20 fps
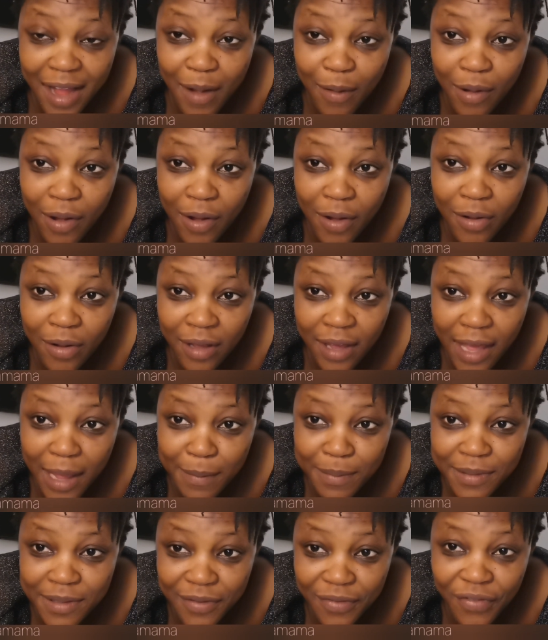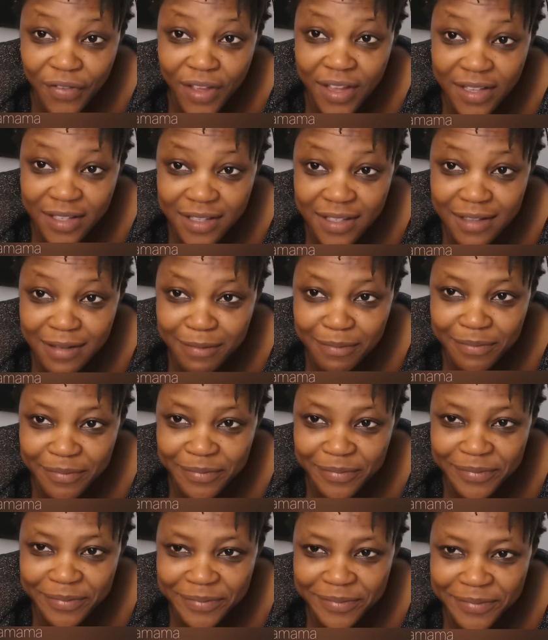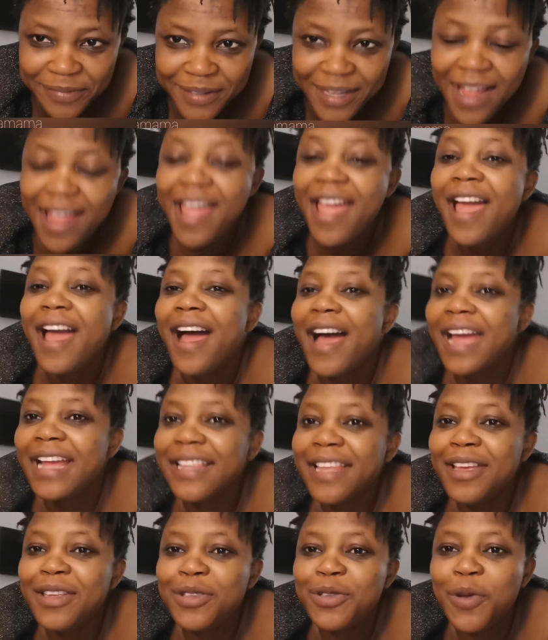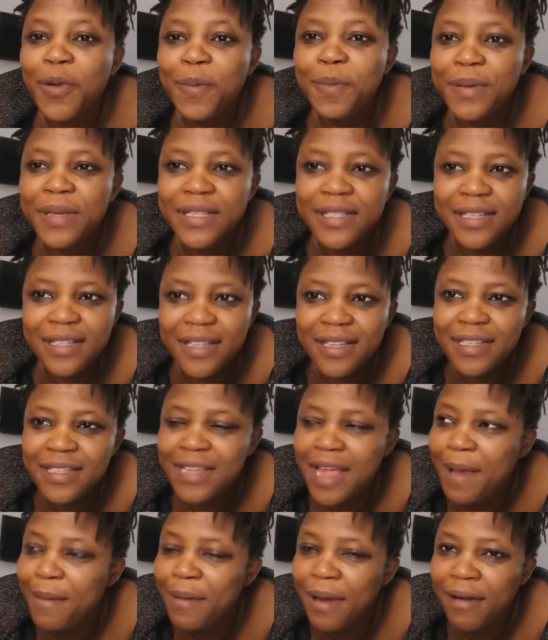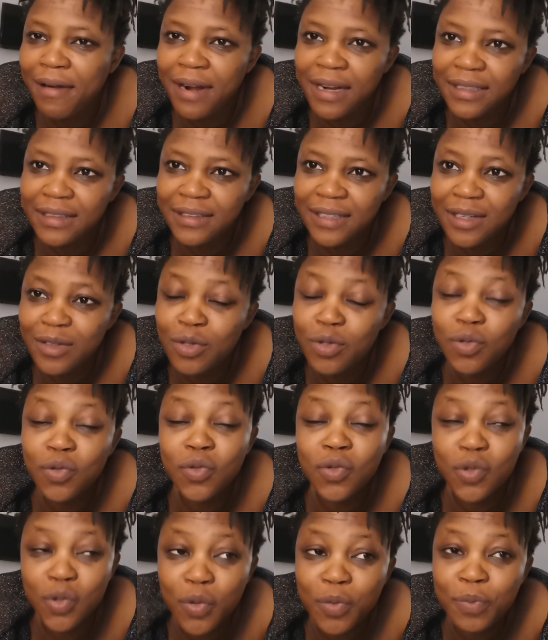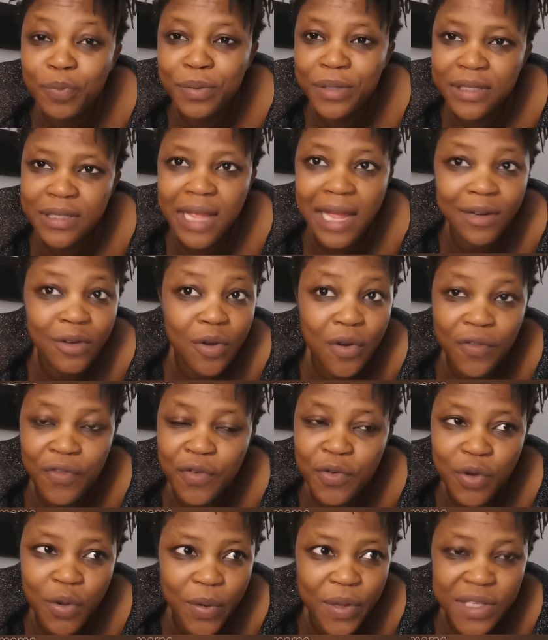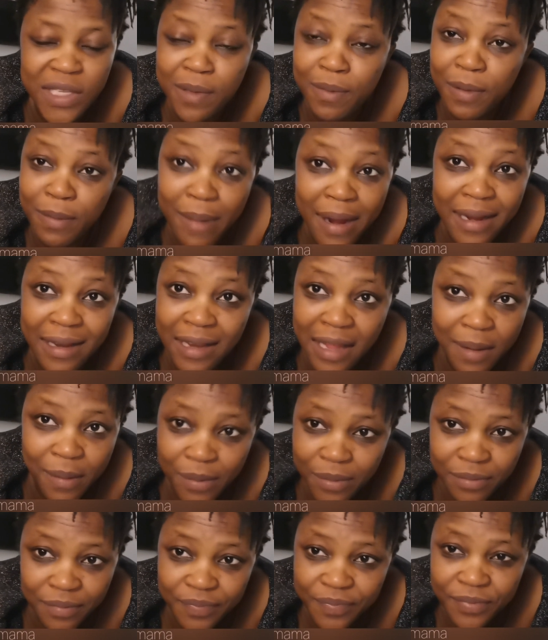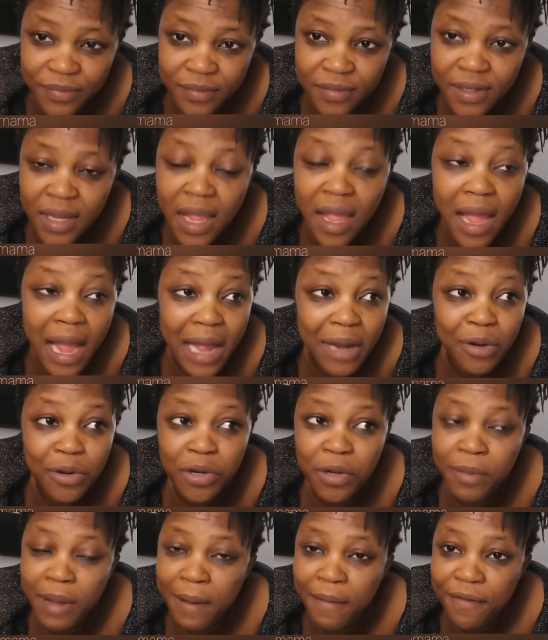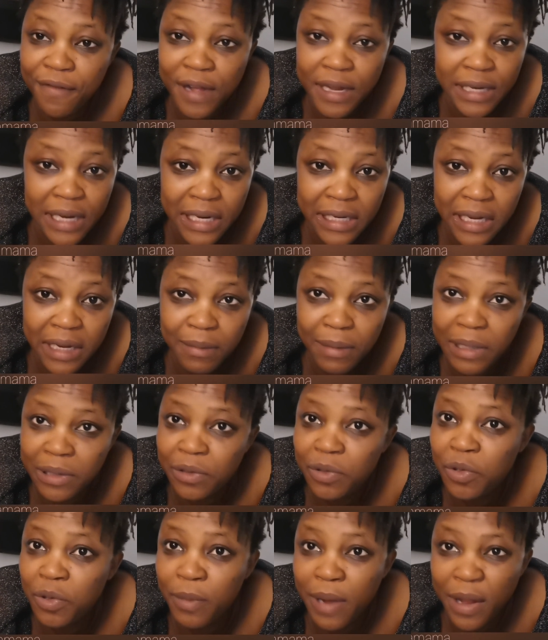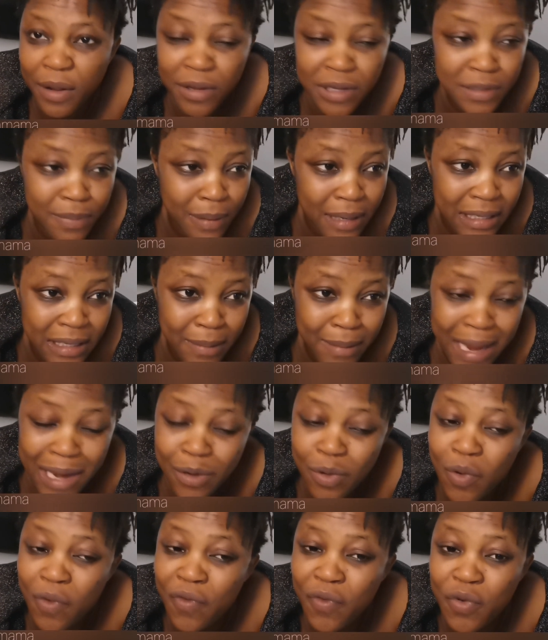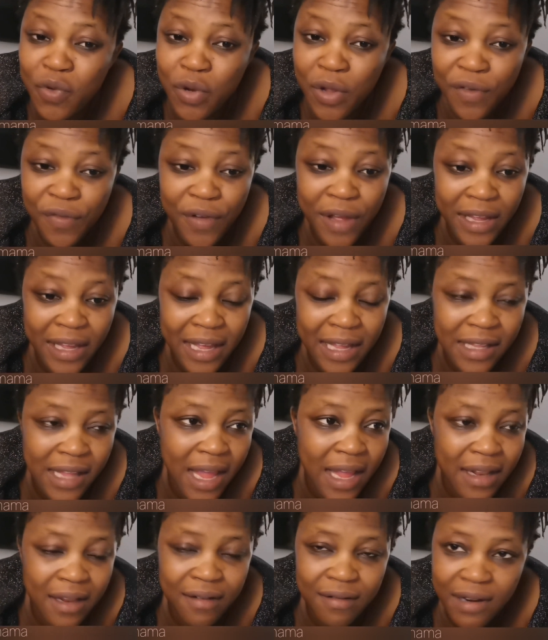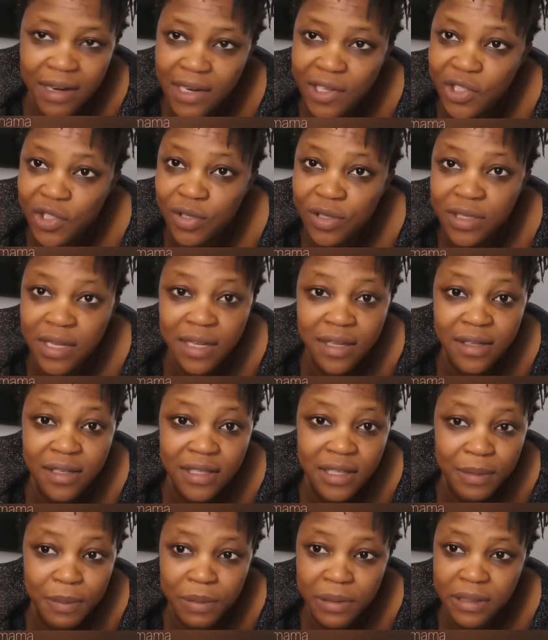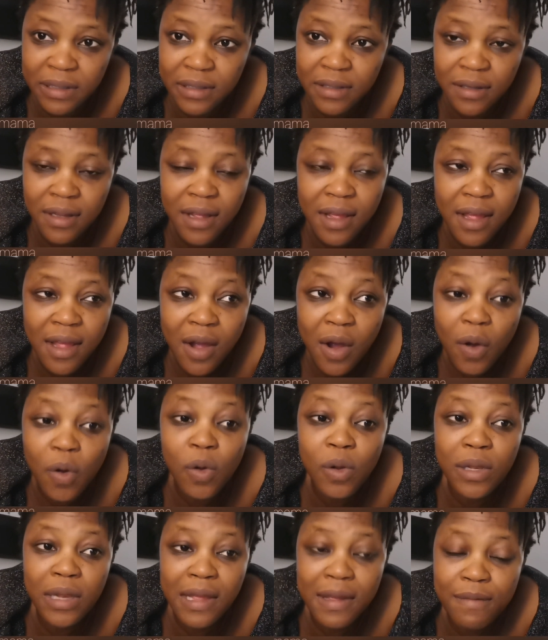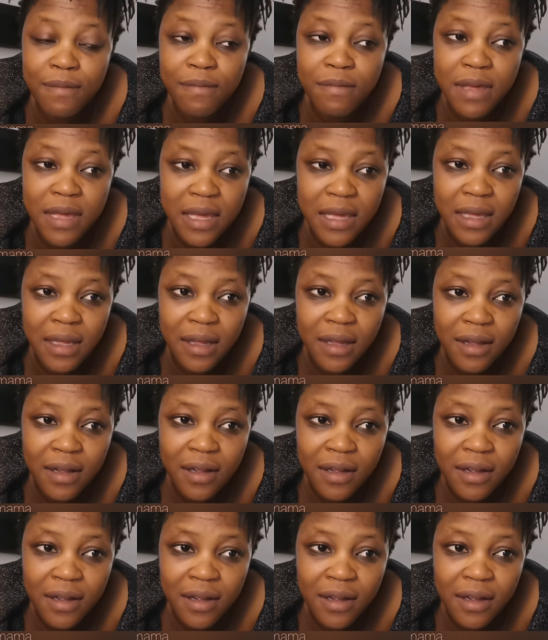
unkept face. I did so busy this time around, and so busy. I don't even know what it be my name. I don't know my father name. I don't know my husband name. I don't even know if I get any relations, any siblings. Only me.